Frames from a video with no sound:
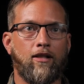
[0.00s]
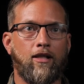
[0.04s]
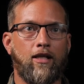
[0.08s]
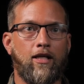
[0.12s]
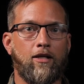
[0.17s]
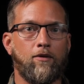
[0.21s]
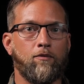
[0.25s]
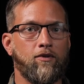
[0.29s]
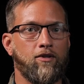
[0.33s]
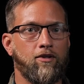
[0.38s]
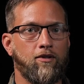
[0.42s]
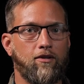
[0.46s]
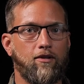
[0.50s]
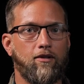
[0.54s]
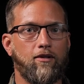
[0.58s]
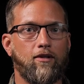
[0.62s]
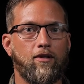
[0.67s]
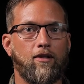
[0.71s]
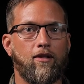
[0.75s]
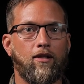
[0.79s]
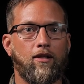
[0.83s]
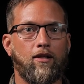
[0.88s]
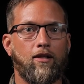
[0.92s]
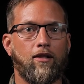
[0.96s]
he was a
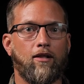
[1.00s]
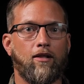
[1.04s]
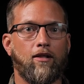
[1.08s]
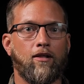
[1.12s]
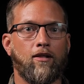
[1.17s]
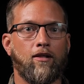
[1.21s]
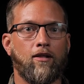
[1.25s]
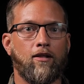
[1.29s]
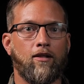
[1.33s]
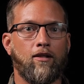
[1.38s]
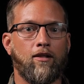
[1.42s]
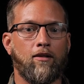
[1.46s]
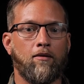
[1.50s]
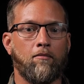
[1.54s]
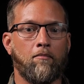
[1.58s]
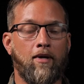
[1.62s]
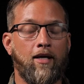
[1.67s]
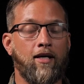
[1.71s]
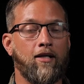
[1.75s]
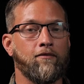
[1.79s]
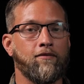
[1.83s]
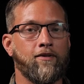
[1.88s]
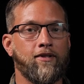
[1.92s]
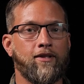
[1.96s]

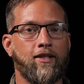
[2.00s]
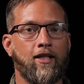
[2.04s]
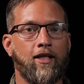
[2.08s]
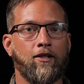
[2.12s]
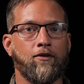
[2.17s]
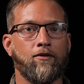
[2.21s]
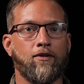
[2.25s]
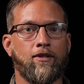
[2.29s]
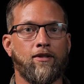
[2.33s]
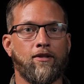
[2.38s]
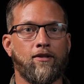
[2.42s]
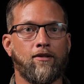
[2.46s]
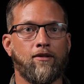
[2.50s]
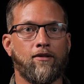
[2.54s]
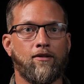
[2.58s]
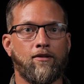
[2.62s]
man of integrity,